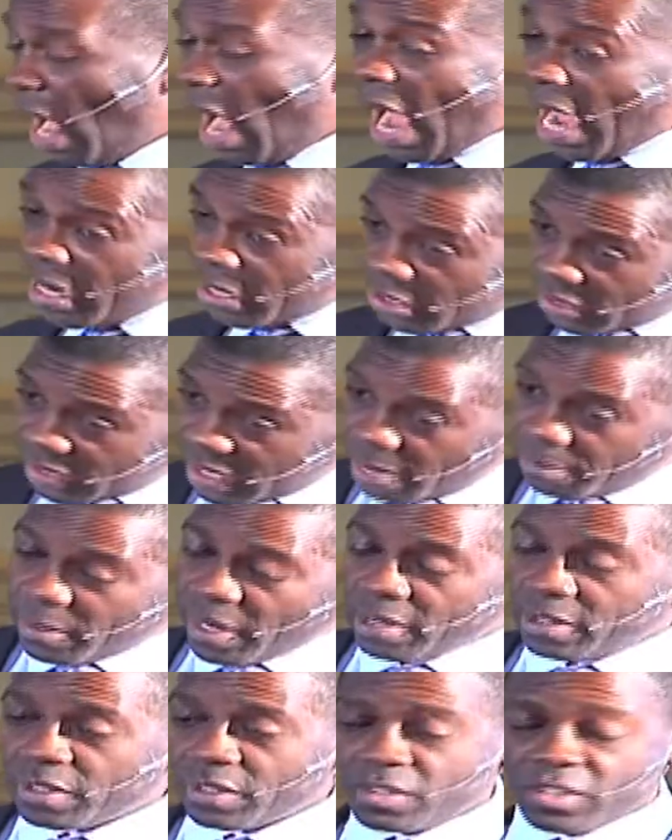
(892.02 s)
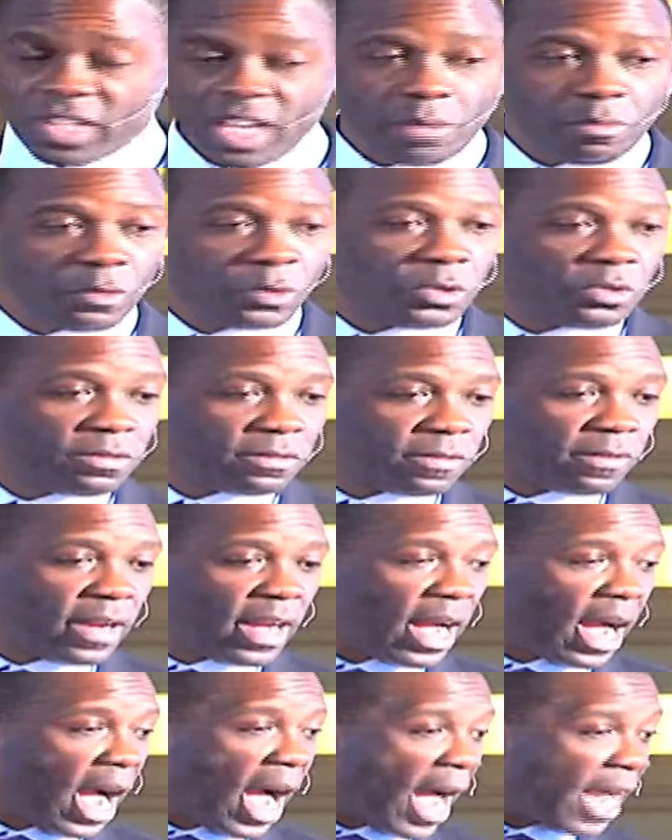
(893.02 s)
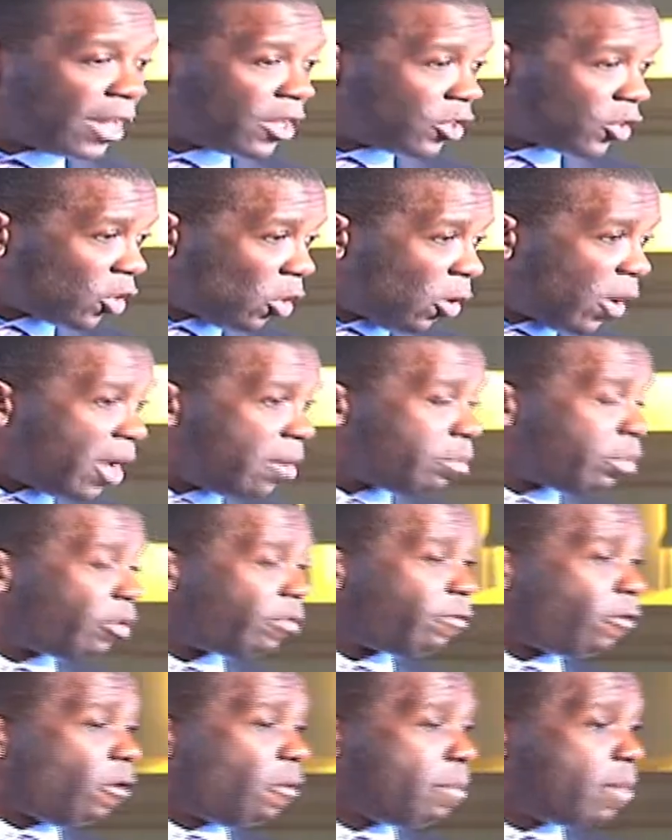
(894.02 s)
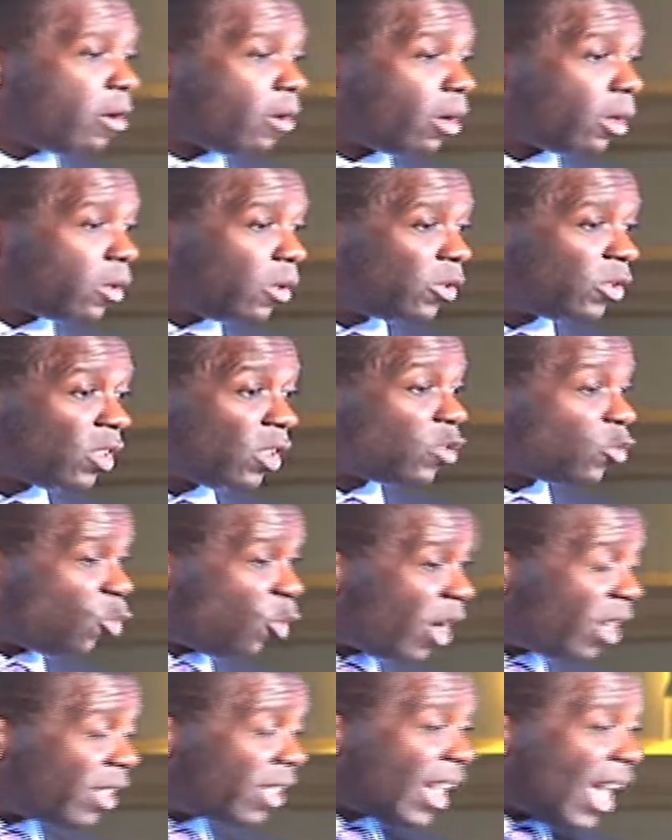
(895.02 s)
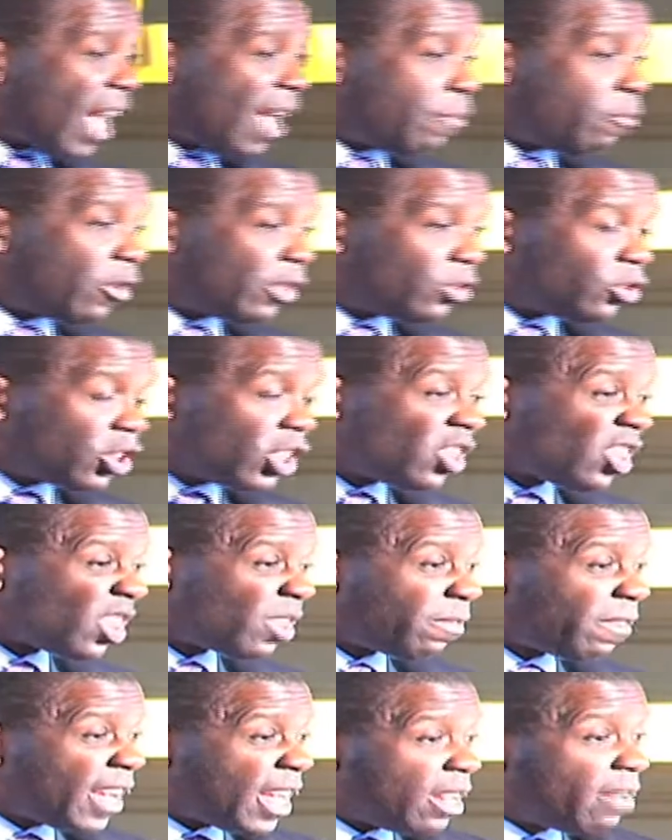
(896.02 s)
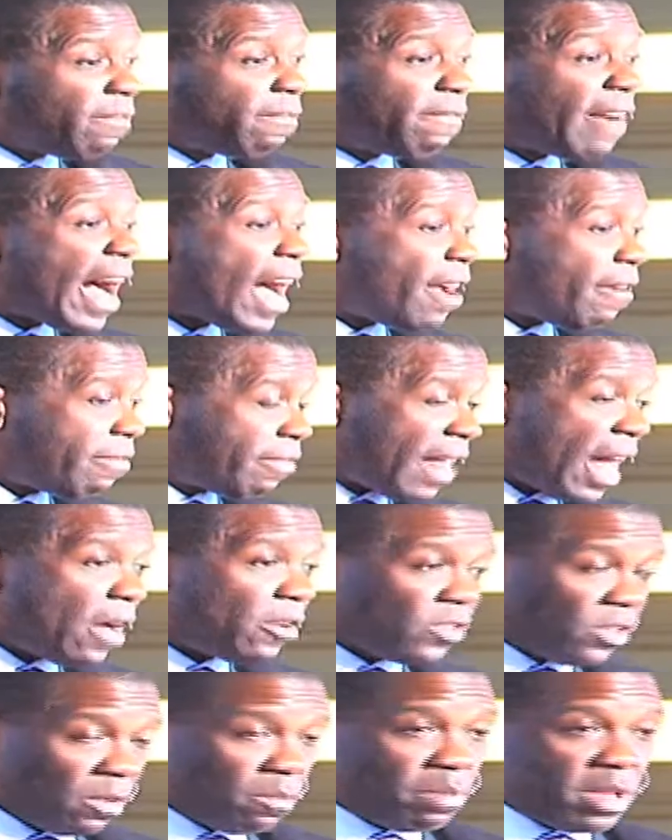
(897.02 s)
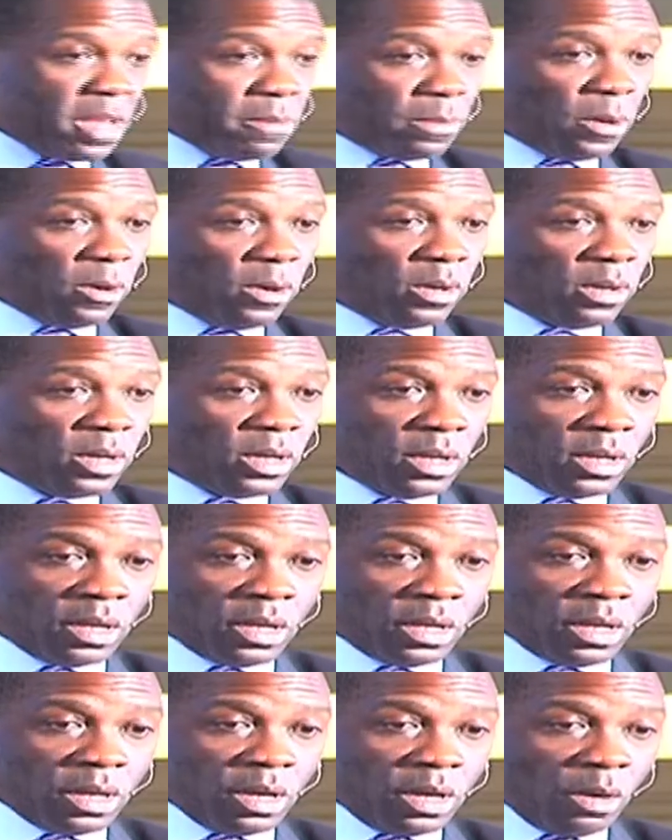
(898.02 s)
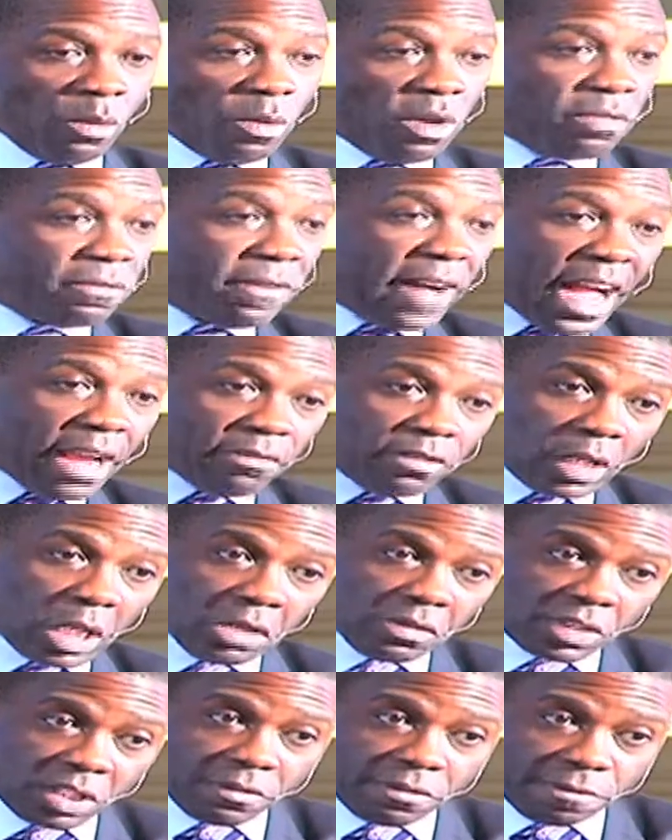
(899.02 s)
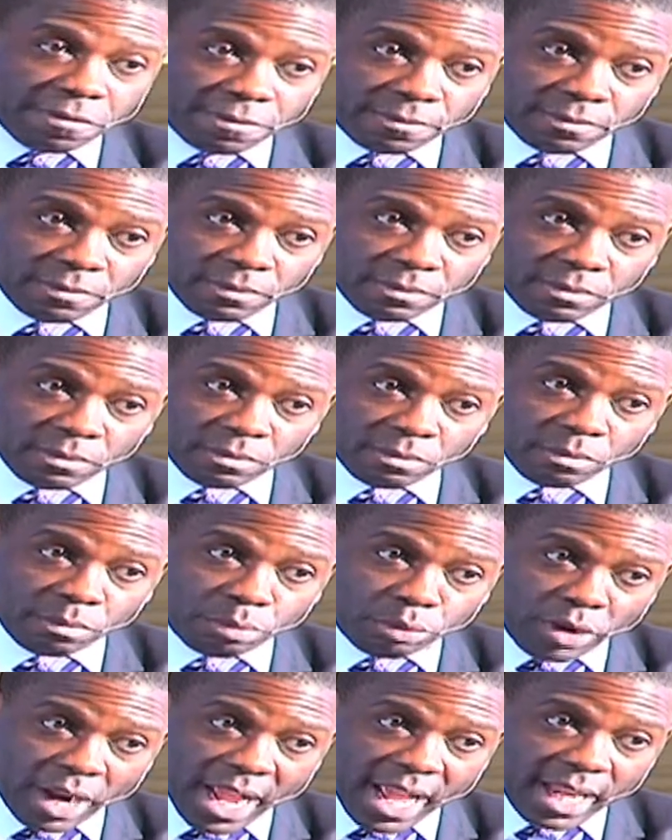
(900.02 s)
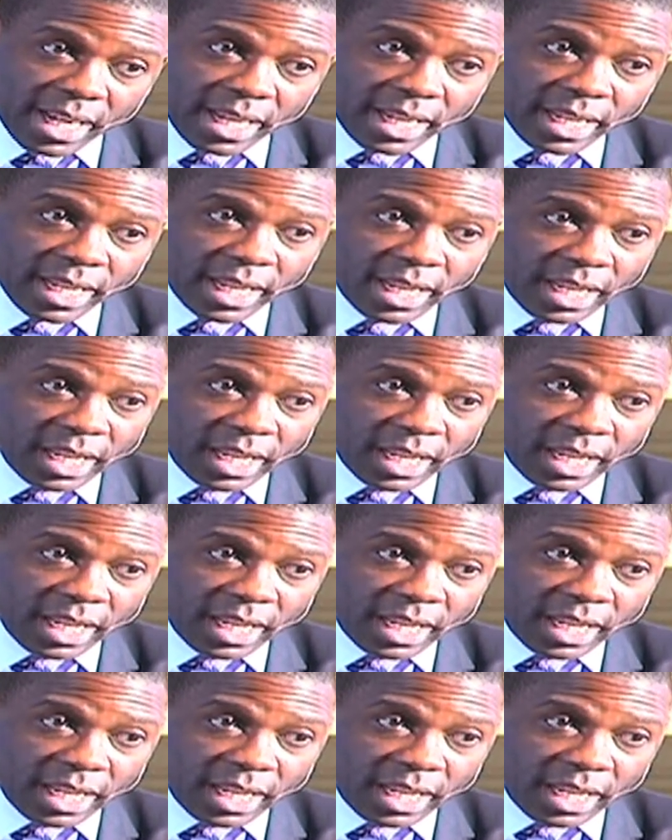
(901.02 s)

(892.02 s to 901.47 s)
I slept under the same roof. I saw him perform miracles. There's one time when Jesus fed 5,000 people with 5 loaves of bread,